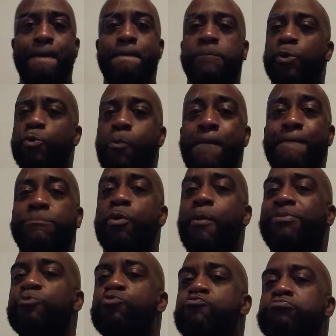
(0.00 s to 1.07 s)
Boom, boom,
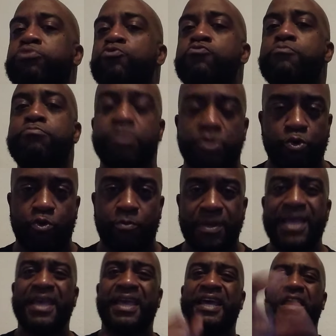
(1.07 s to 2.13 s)
boom, boom, boom.
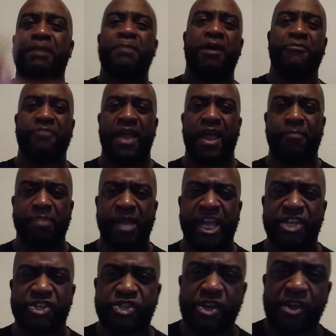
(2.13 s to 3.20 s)
And I'm out, fam.
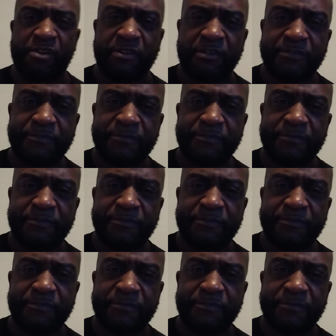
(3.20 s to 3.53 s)
Peace.